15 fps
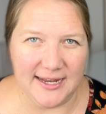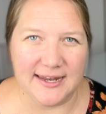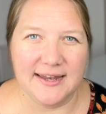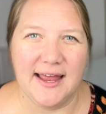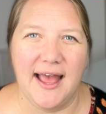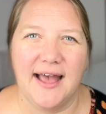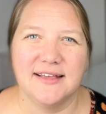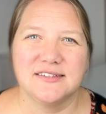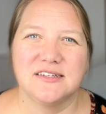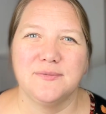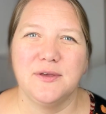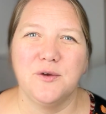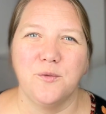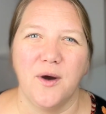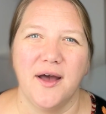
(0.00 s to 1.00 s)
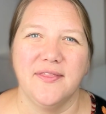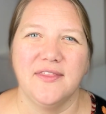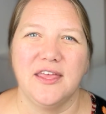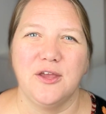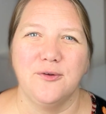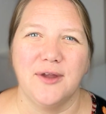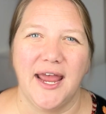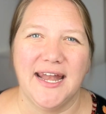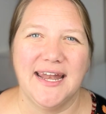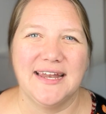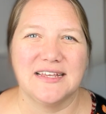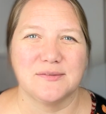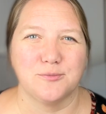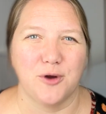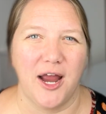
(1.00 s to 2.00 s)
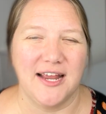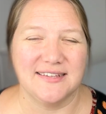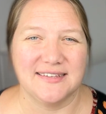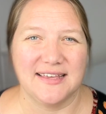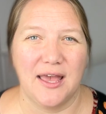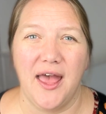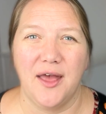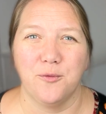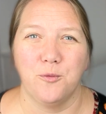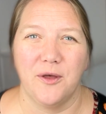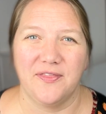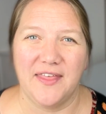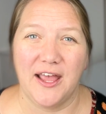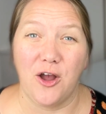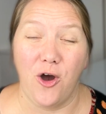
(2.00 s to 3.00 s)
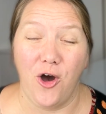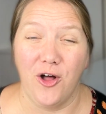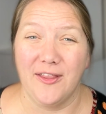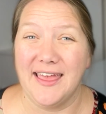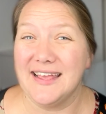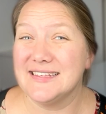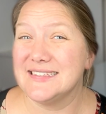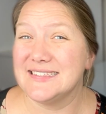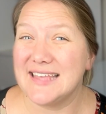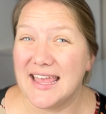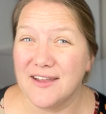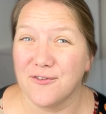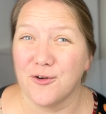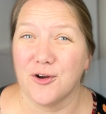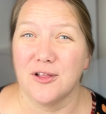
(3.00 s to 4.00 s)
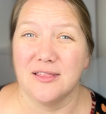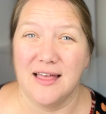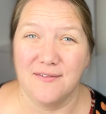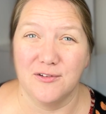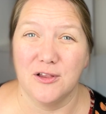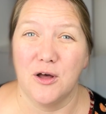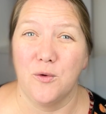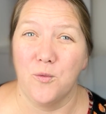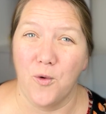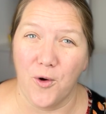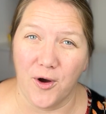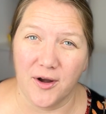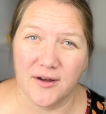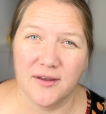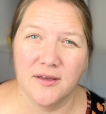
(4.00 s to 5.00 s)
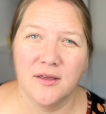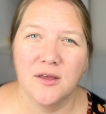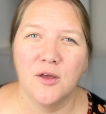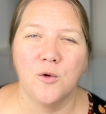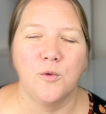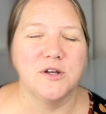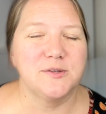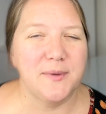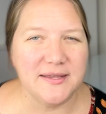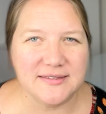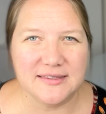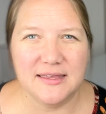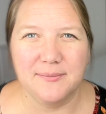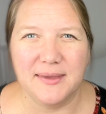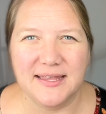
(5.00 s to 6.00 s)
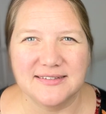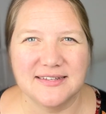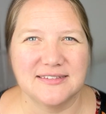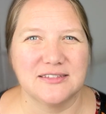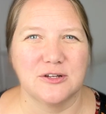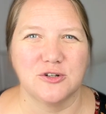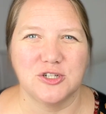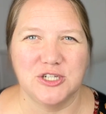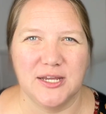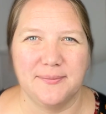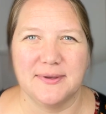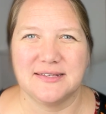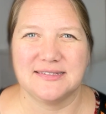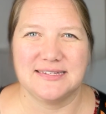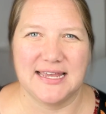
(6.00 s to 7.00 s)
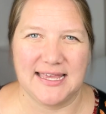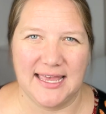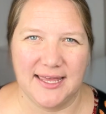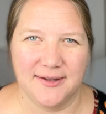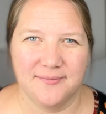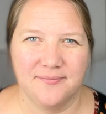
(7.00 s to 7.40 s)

It has to be one that United is pricing at what they call a Saver Level Award, which basically means it's their cheapest ticket.